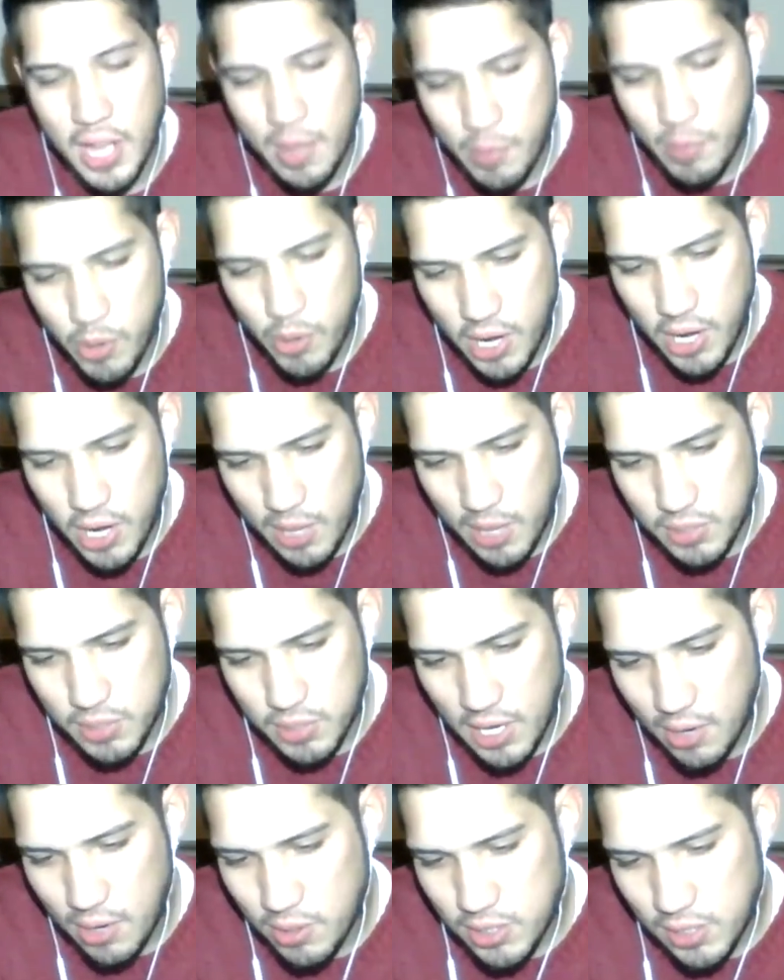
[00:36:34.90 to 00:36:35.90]
more names than
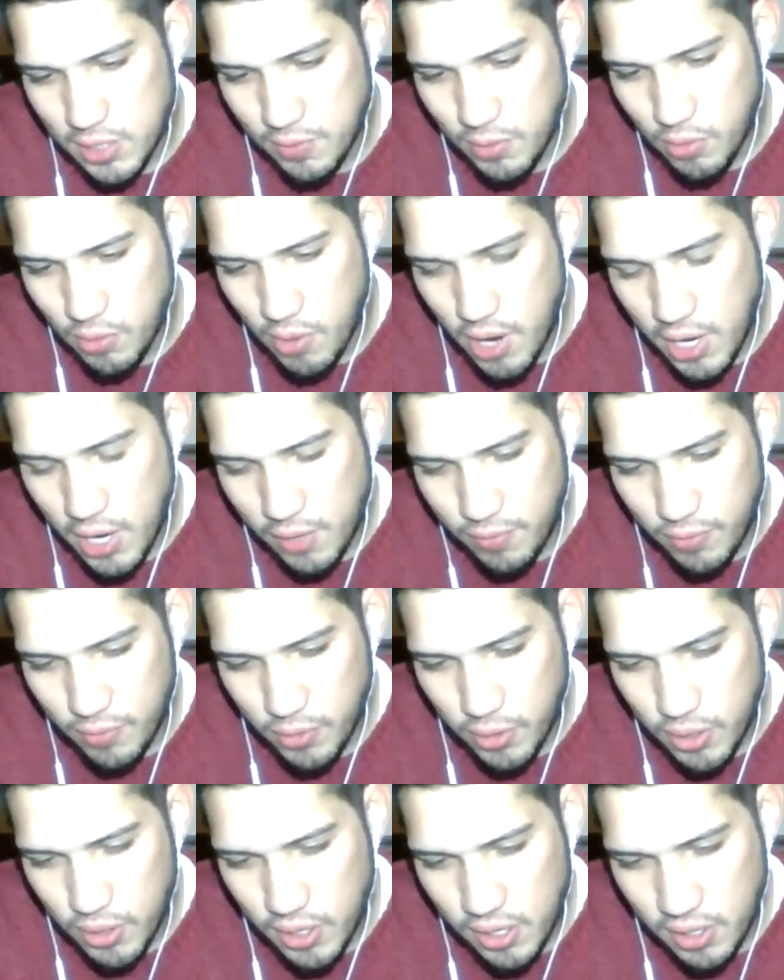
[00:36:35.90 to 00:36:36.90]
I was even ready
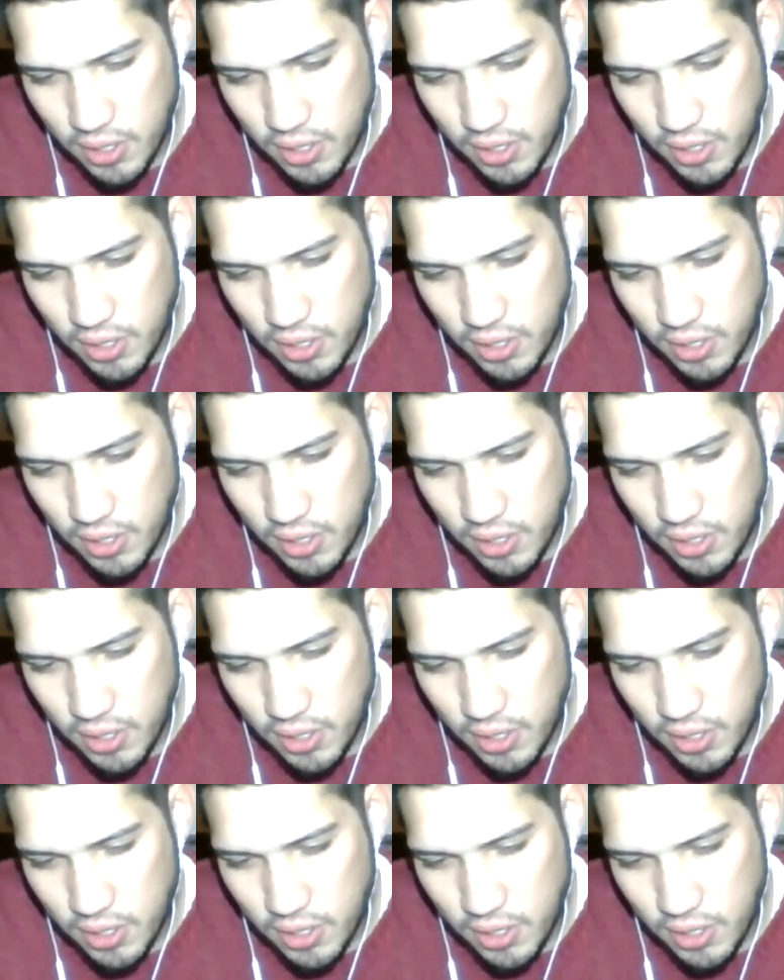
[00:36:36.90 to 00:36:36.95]
for.